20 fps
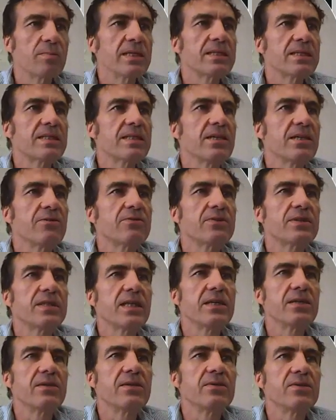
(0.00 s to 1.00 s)
myself
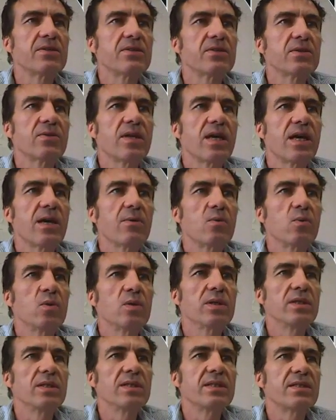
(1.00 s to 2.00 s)
down. So that
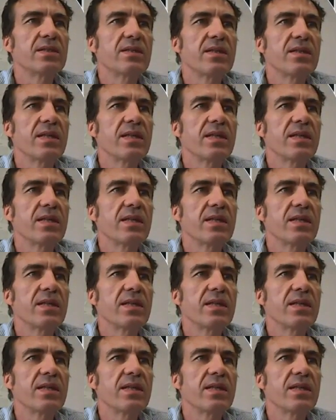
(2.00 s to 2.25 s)
was